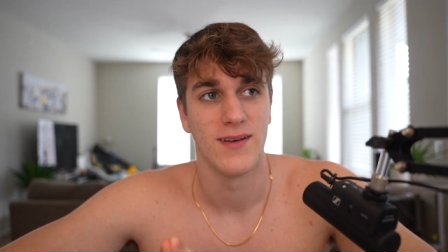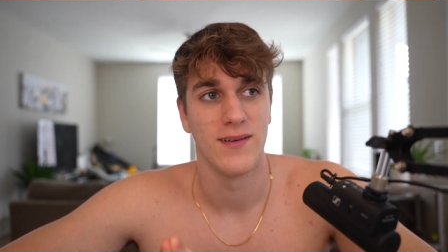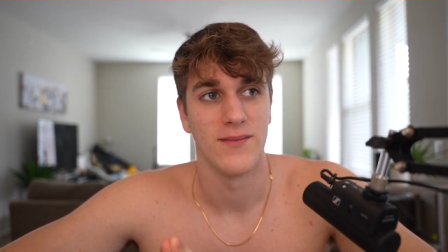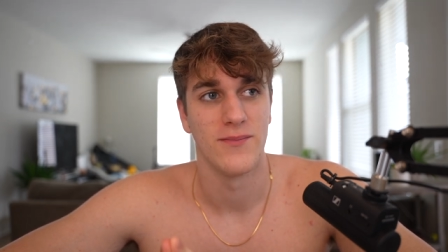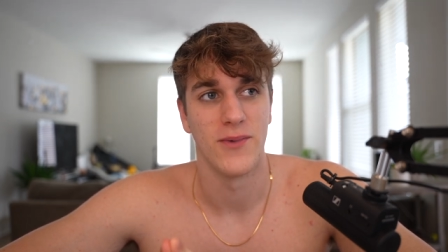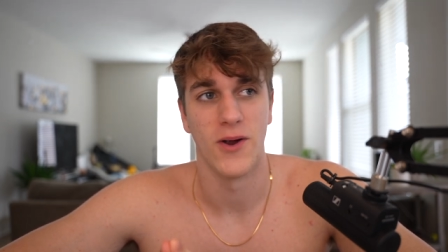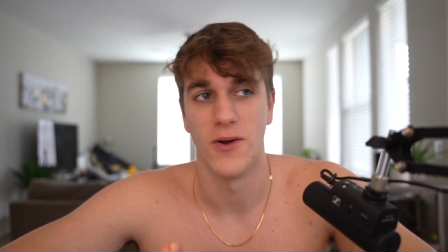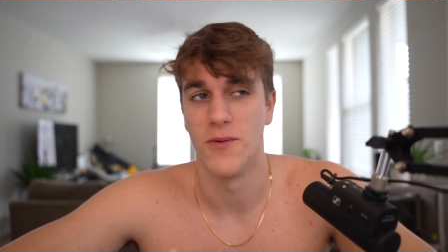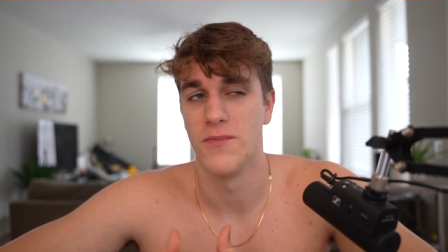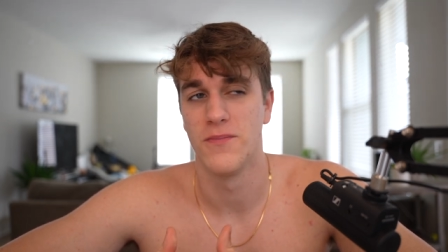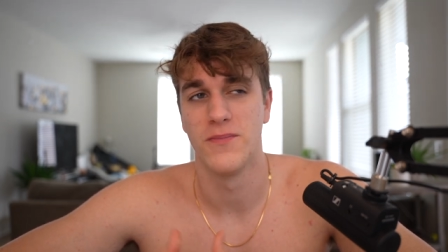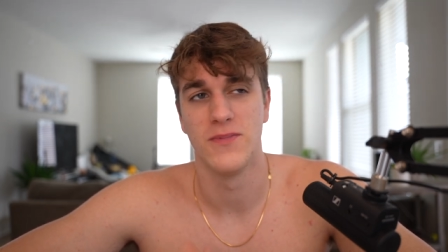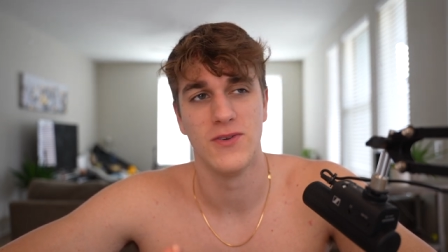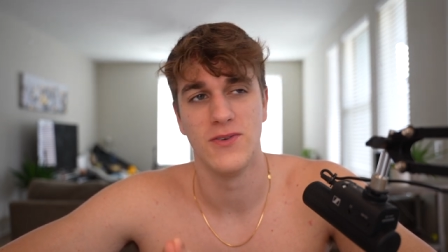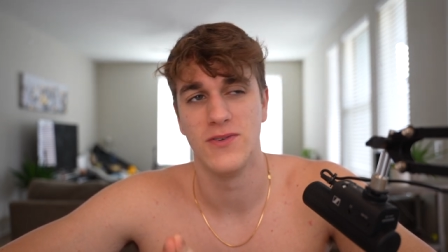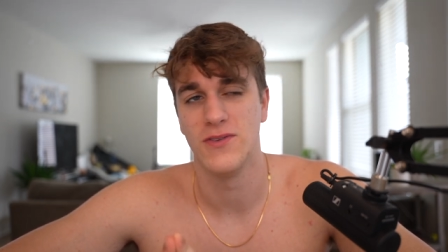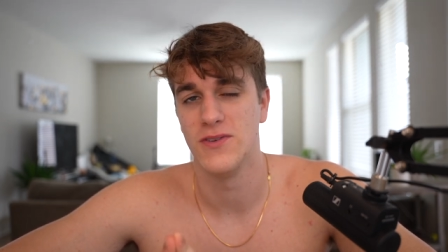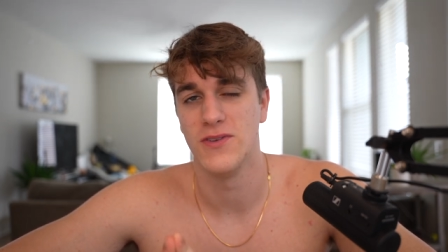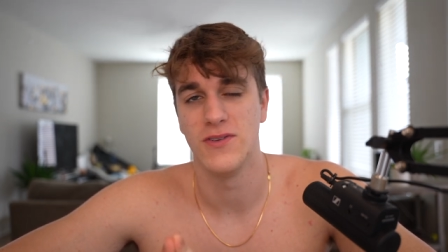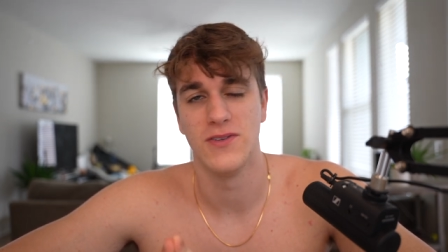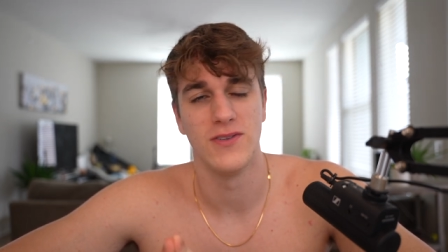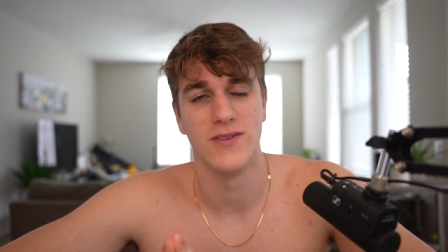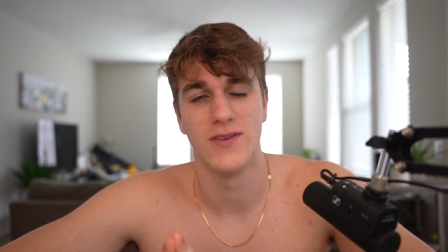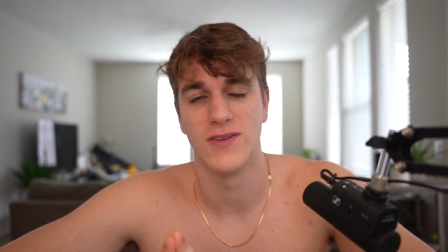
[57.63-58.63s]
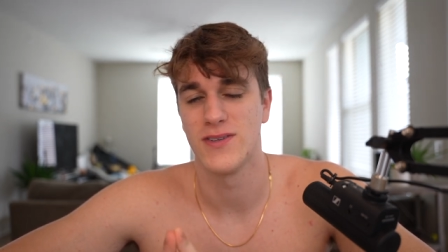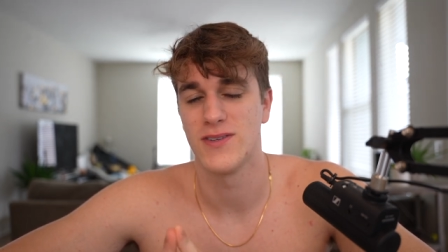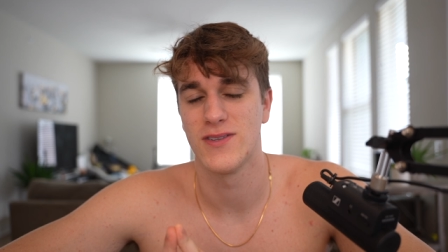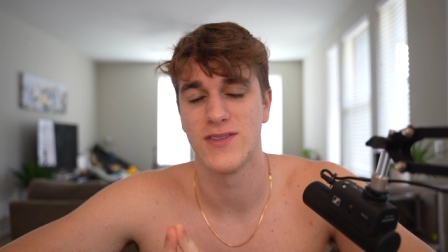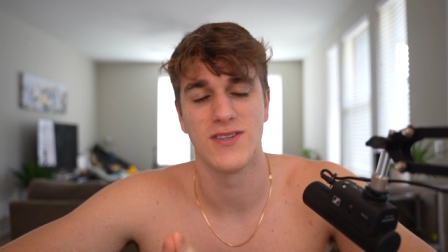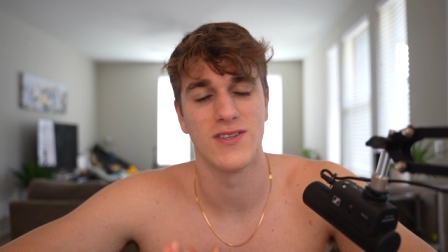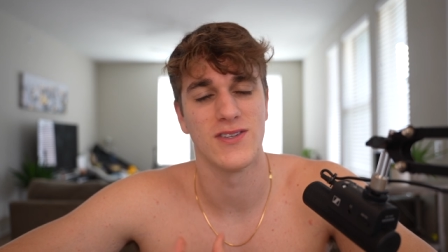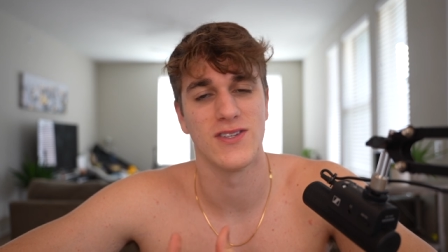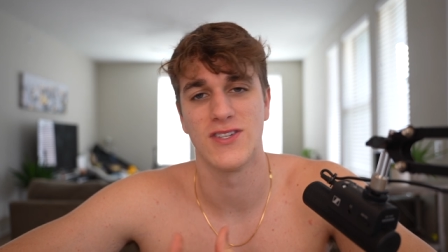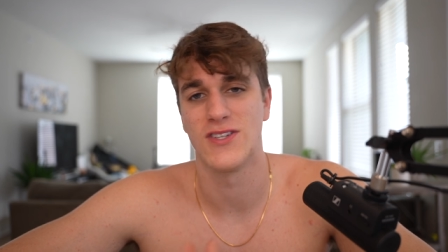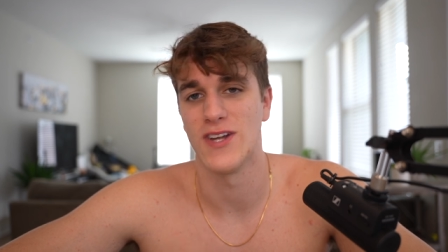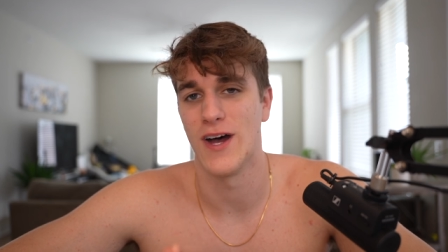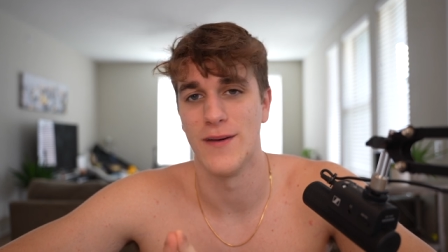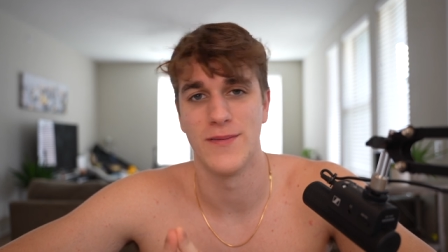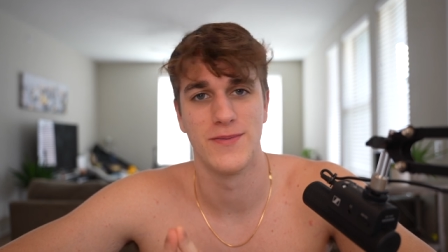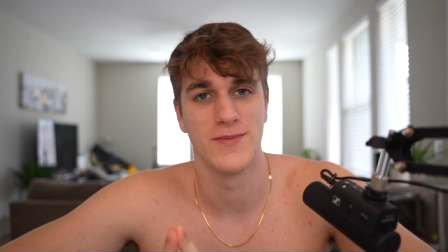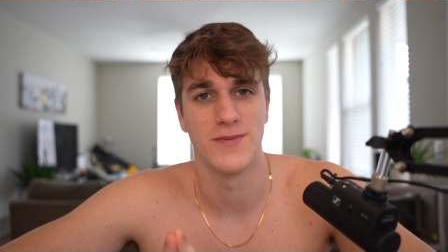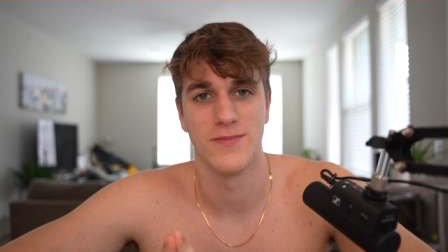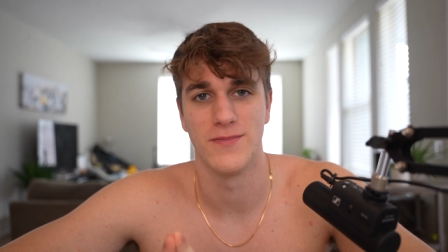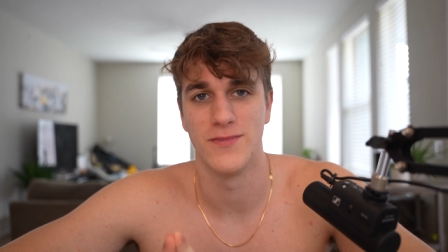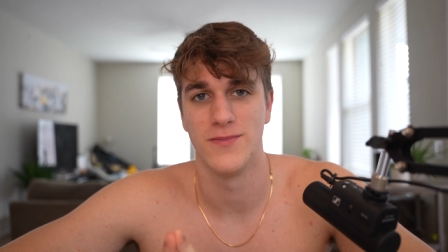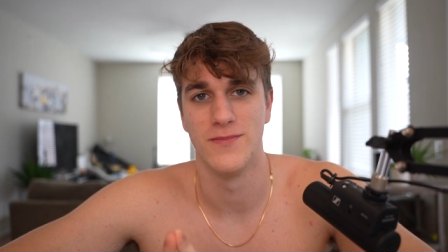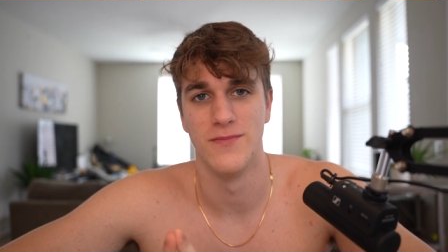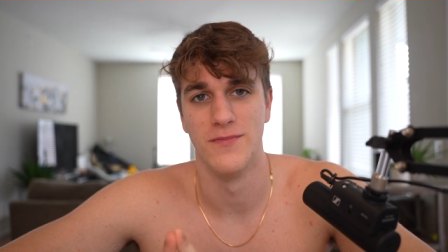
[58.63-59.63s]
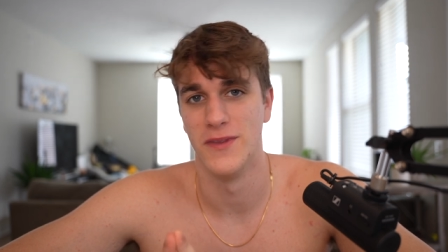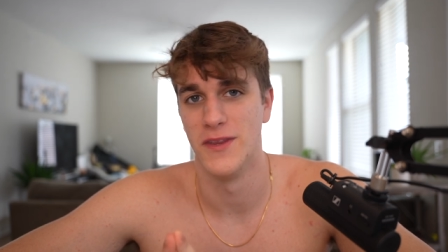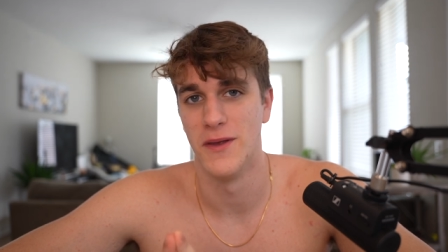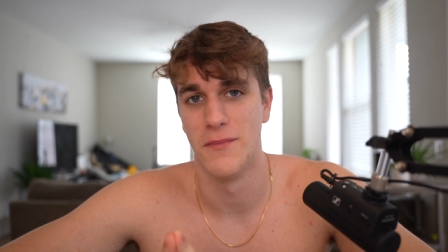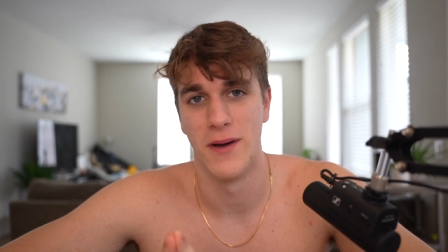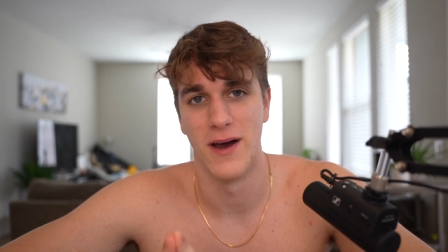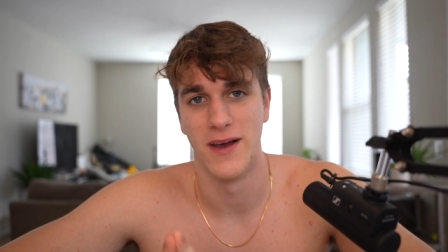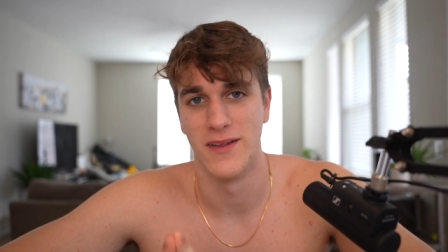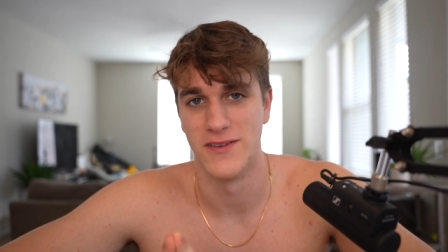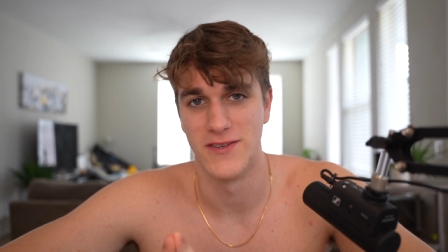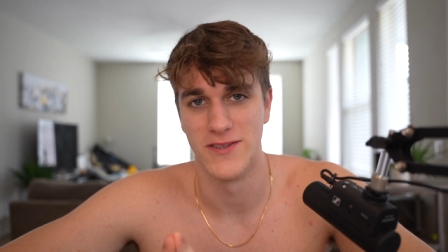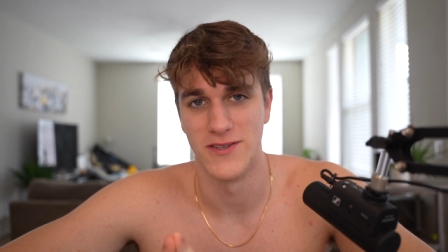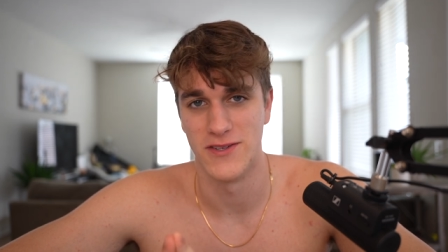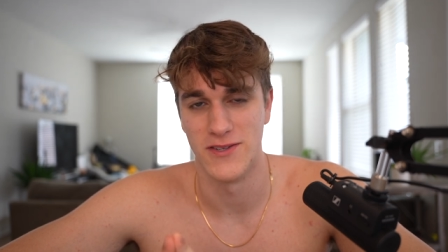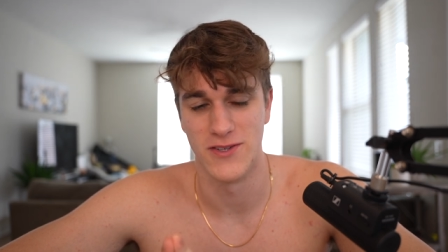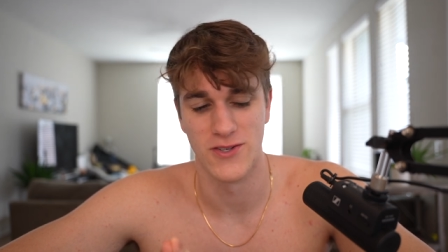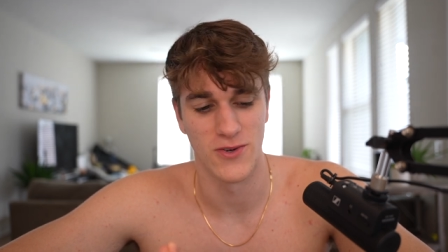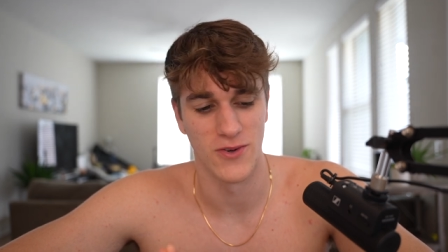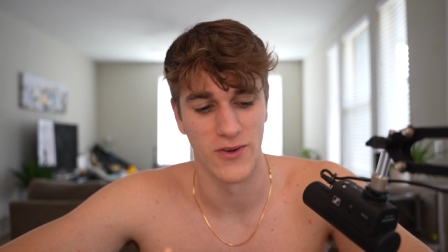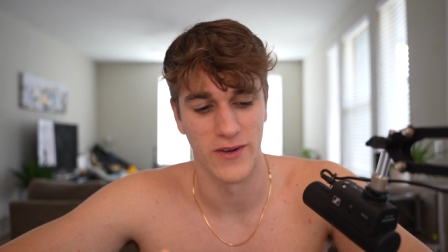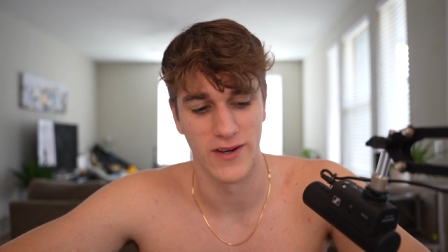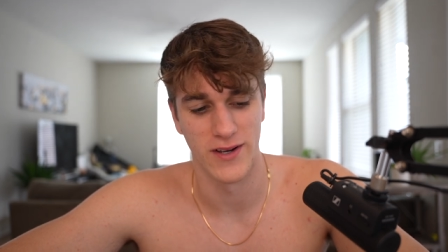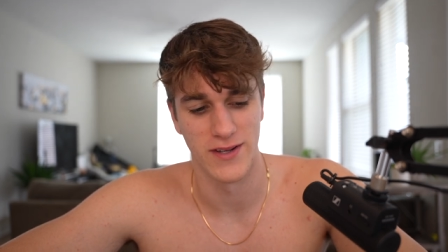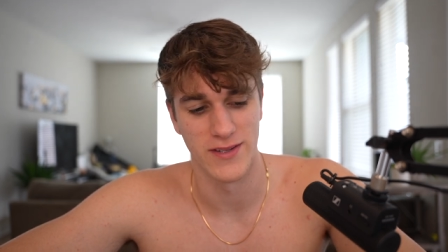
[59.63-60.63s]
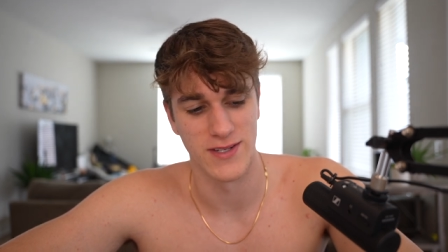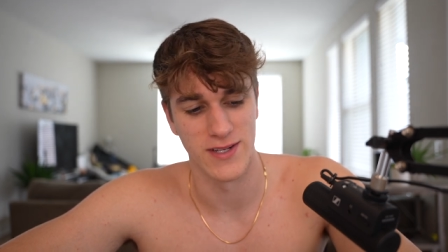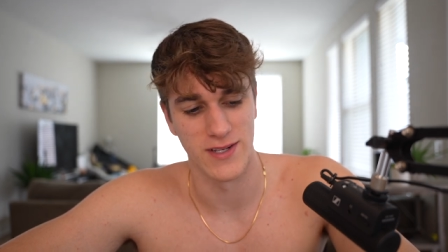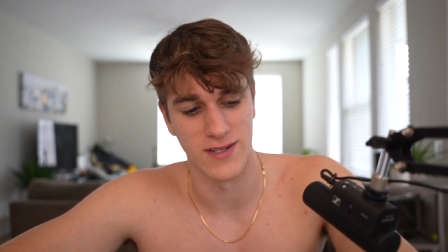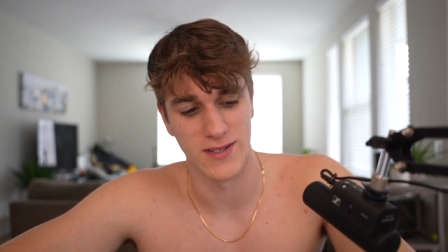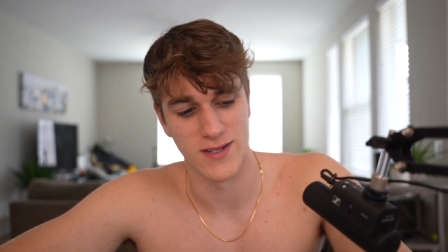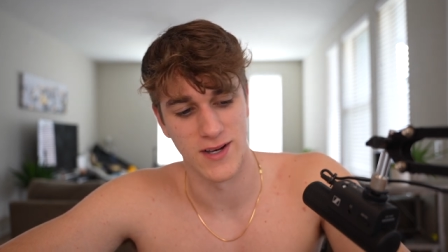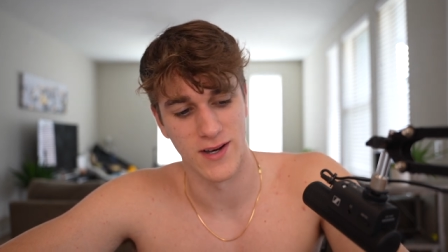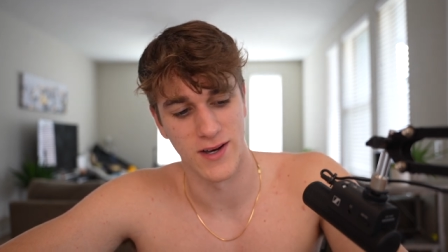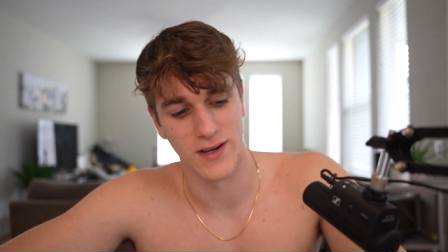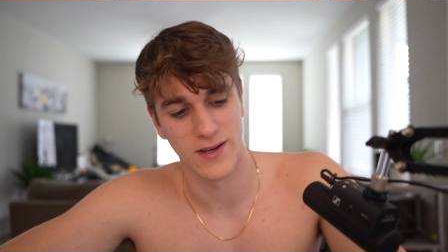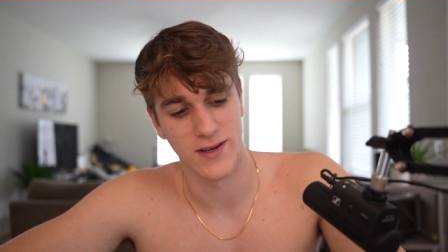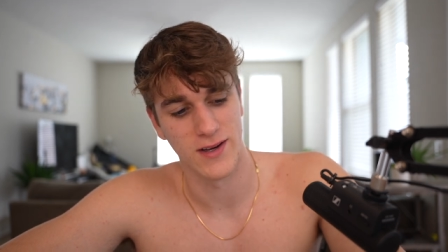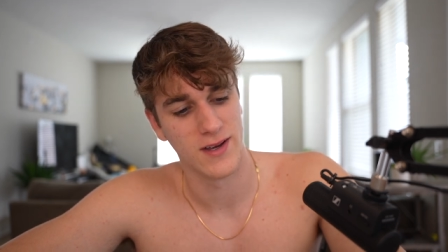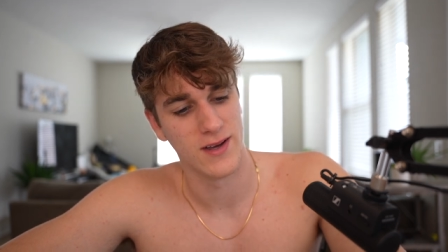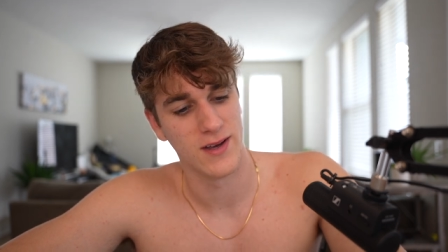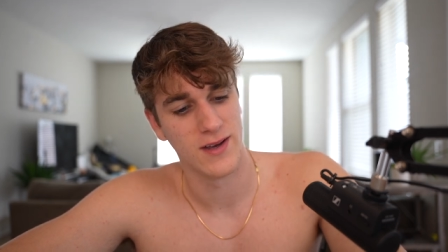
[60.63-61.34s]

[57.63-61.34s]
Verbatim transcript: bro, you just stop the mindlessly scrolling on TikTok.